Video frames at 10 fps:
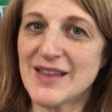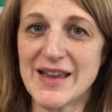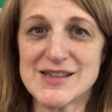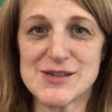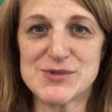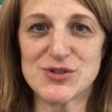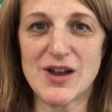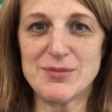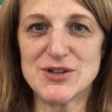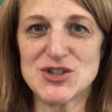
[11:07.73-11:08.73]
Like,
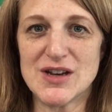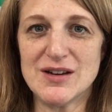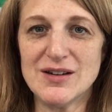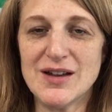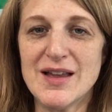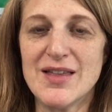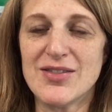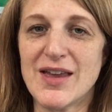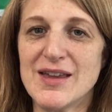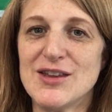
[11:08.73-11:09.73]
subscribe, and share.
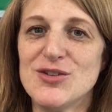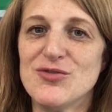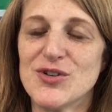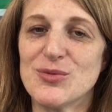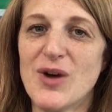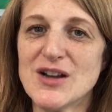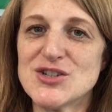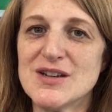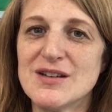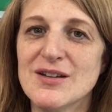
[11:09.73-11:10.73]
Thank you for
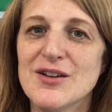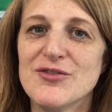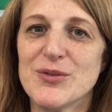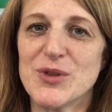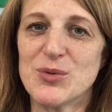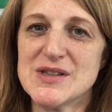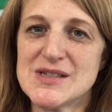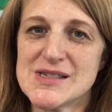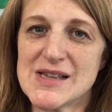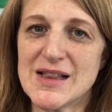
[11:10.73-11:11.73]
watching from the
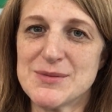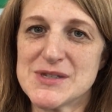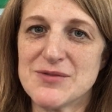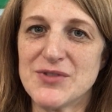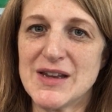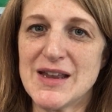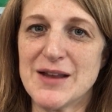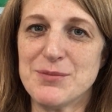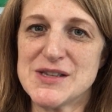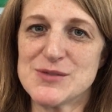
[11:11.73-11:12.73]
Winston-Salem Symphony
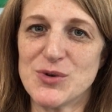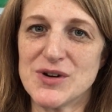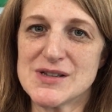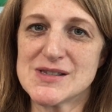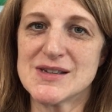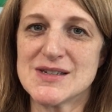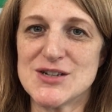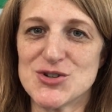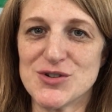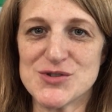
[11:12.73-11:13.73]
and Miss Morris,
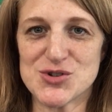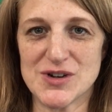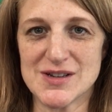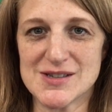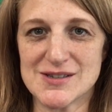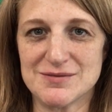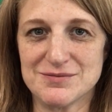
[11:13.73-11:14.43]
Teacher of Strings.